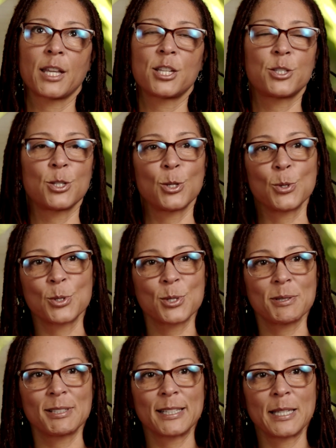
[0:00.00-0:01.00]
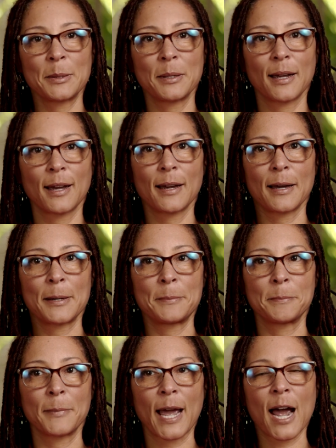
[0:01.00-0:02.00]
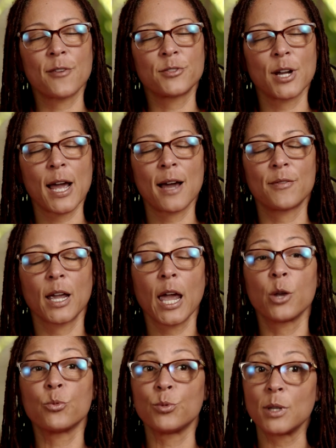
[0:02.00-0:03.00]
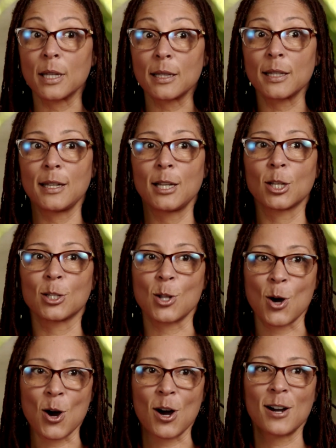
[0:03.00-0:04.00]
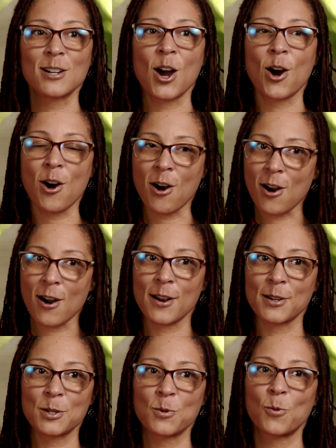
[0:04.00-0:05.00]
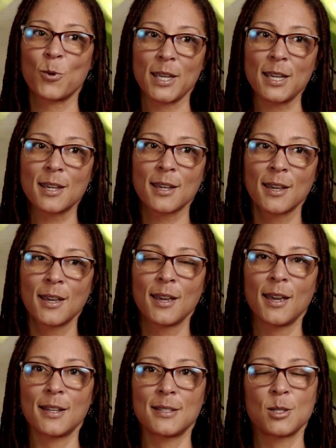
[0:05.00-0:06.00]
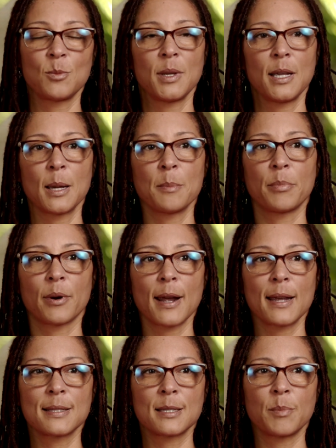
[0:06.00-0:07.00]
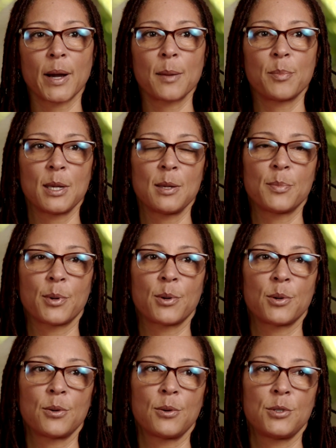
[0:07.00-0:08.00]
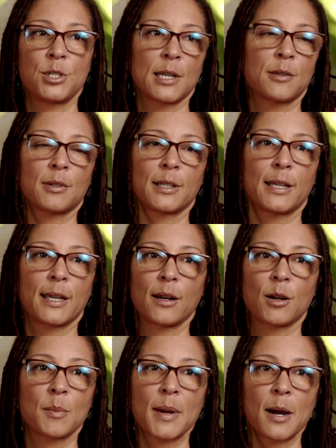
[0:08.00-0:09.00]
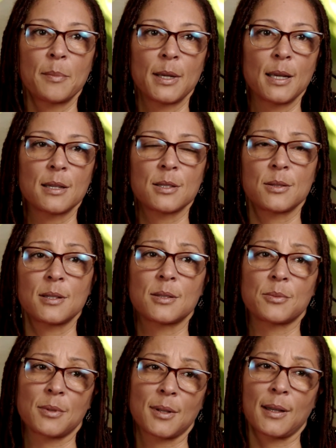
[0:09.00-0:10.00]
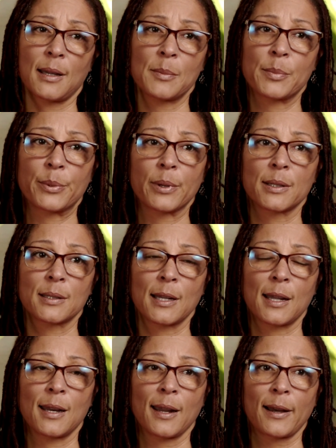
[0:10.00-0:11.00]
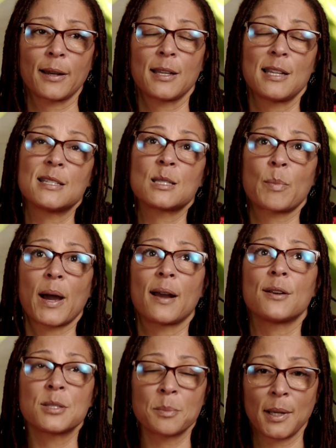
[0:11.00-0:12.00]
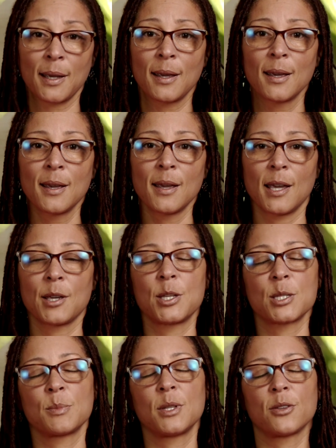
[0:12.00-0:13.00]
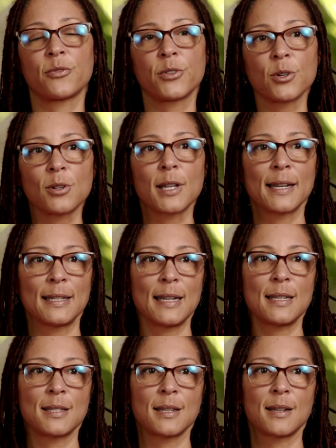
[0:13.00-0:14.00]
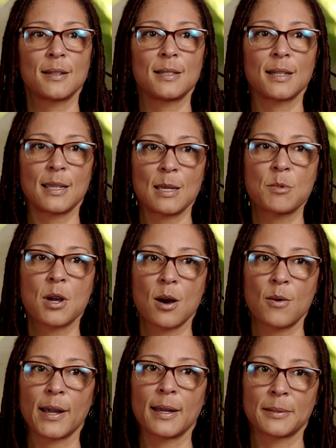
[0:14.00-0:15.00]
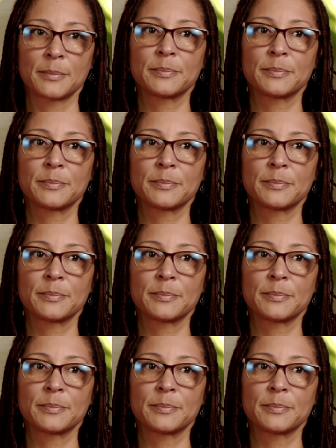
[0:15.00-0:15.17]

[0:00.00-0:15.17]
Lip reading: it's usually after having a really long, hard week, and to be embraced by people who genuinely care about me is really important, and it inspires me and gives me the fuel I need to keep going.